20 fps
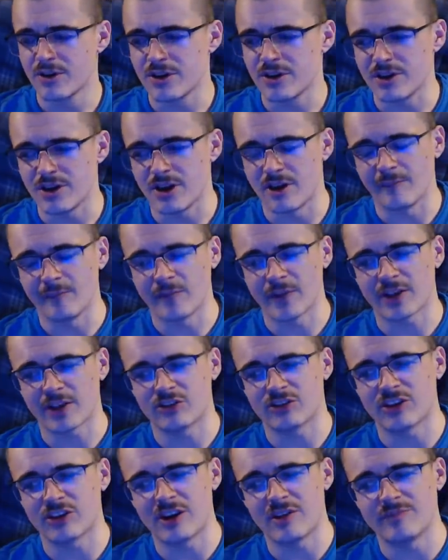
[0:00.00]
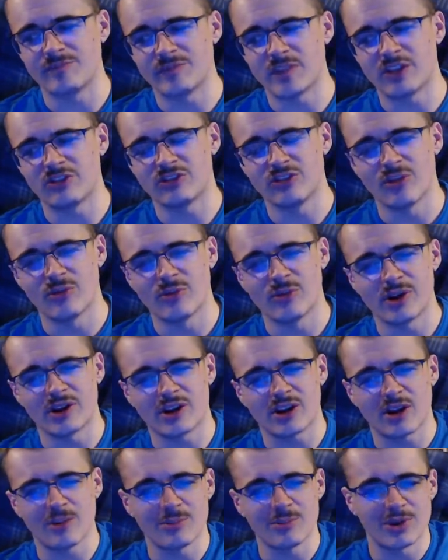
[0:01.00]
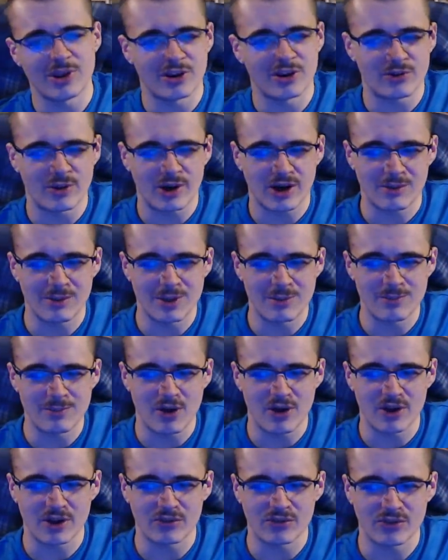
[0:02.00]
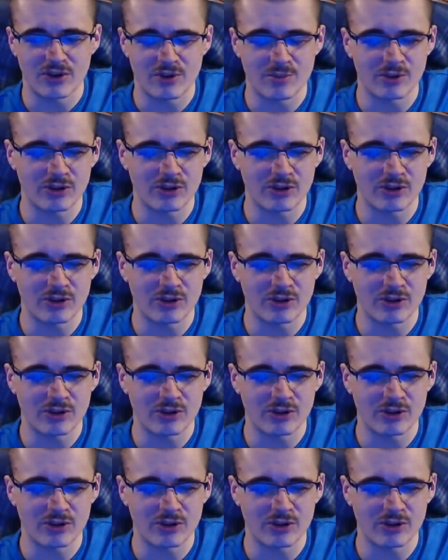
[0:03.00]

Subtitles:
you know, like I said, it's not really a company I'd recommend buying from,